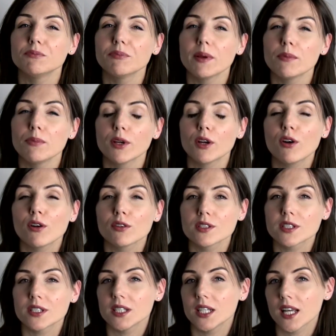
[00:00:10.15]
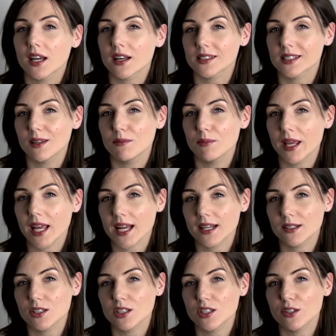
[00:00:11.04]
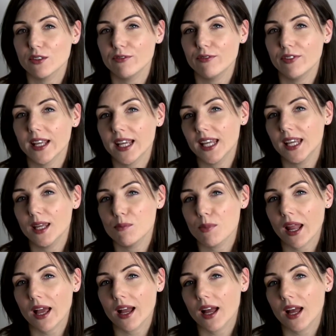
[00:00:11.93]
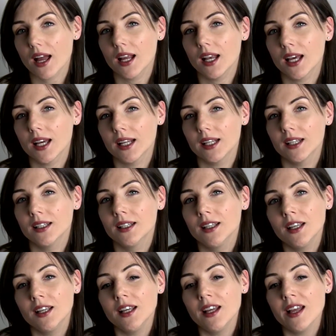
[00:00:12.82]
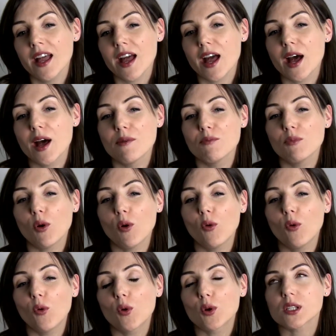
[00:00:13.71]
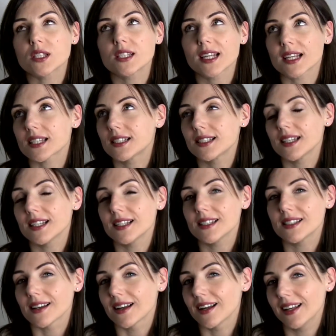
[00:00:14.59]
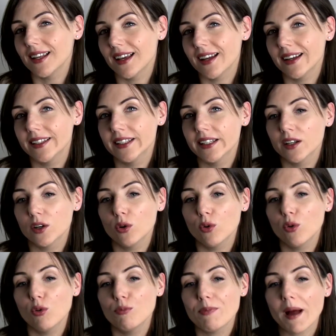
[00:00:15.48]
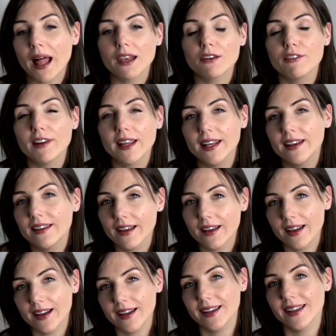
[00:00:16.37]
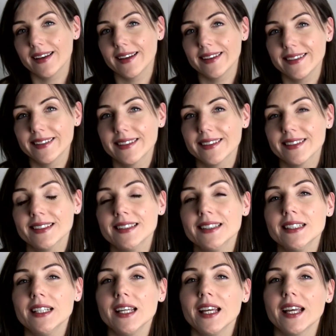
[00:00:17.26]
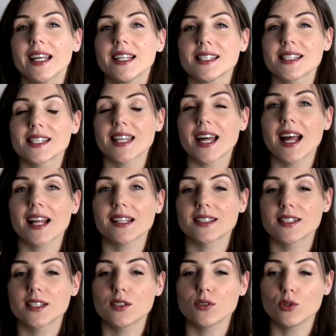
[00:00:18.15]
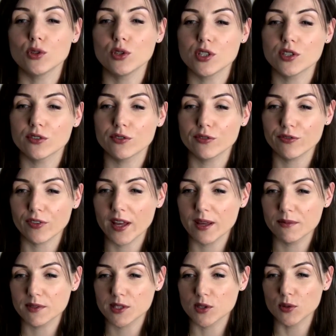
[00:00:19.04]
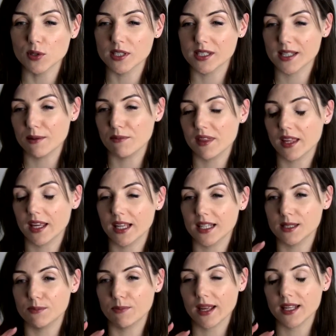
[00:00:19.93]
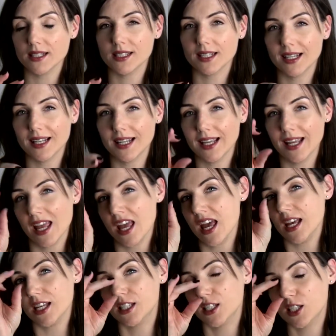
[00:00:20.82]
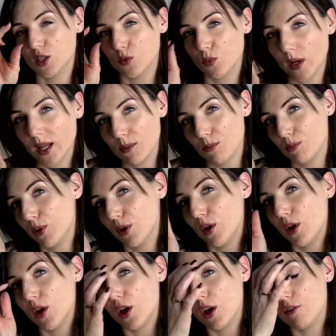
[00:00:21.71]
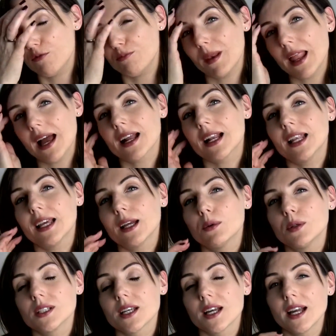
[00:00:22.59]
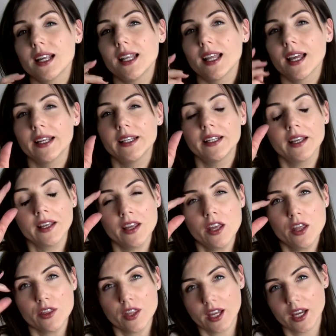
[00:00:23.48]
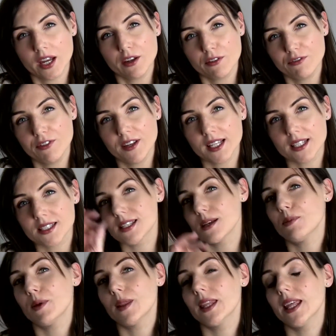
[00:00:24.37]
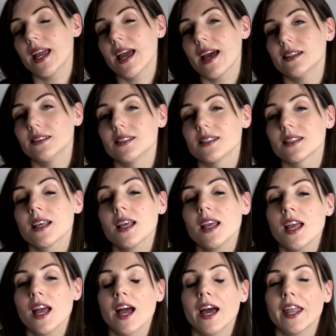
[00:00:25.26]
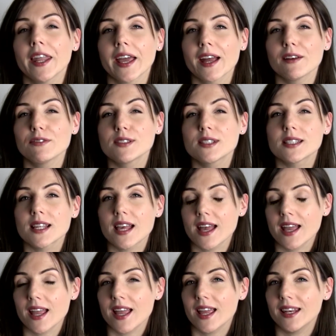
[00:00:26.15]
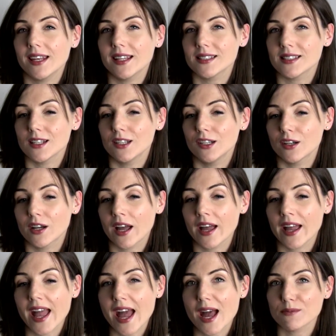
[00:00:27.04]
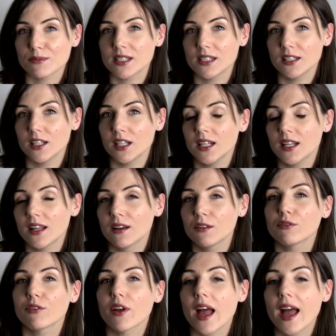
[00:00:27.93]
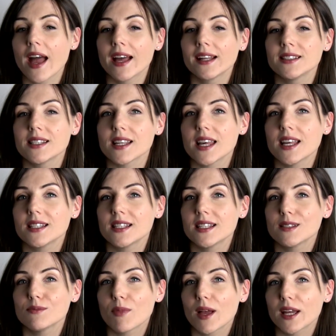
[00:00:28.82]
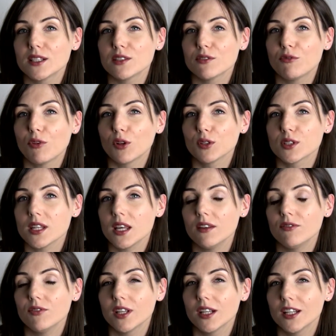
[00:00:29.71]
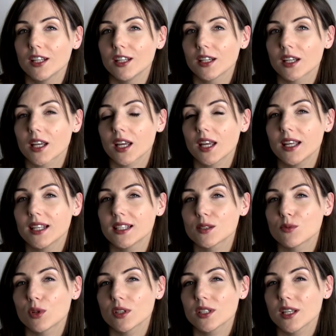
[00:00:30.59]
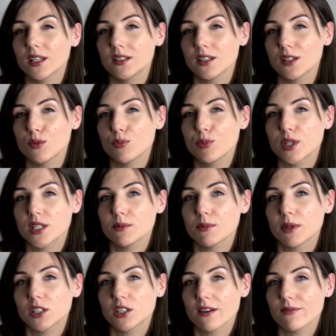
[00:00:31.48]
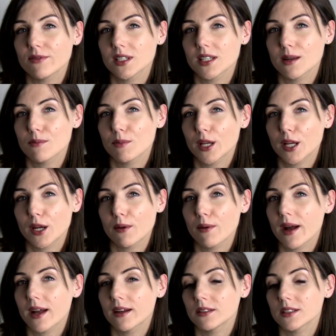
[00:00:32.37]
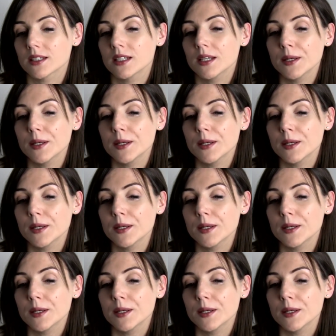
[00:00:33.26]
People are constantly asking me how to do flicky black eyeliner or 60s eyeliner or ballerina eyeliner. It's that sort of, it's all the same thing. It's basically a sweep of black liquid eyeliner that kind of flicks up at the end. And I have to say, it is a look I absolutely love, and it is my default evening look. It's what I do pretty much every time I go out.